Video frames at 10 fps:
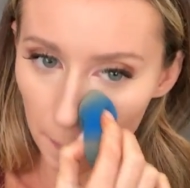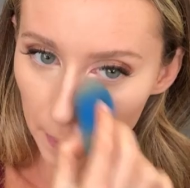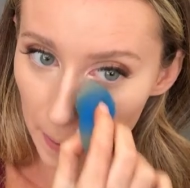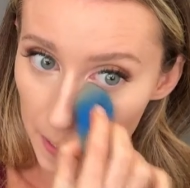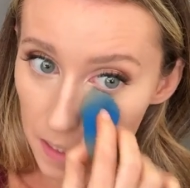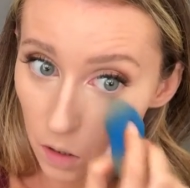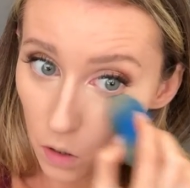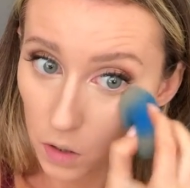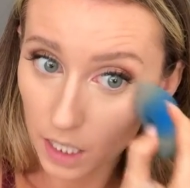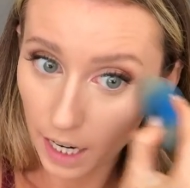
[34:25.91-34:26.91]
because the
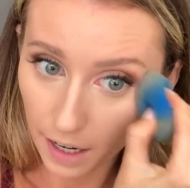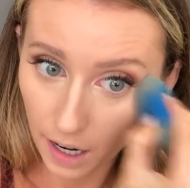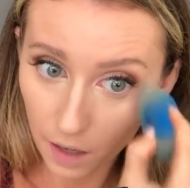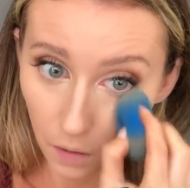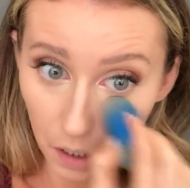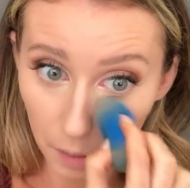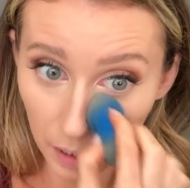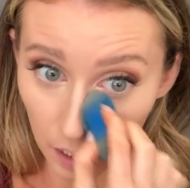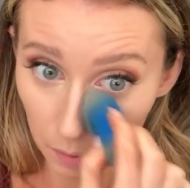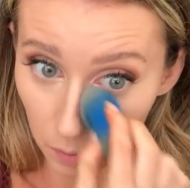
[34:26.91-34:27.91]
goals that I have are gonna be
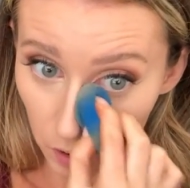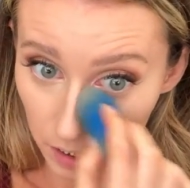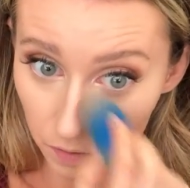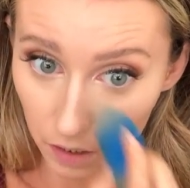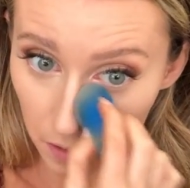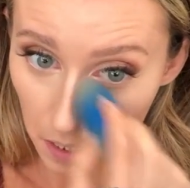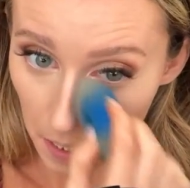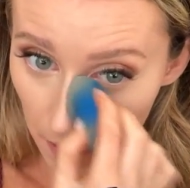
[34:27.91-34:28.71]
a little bit more different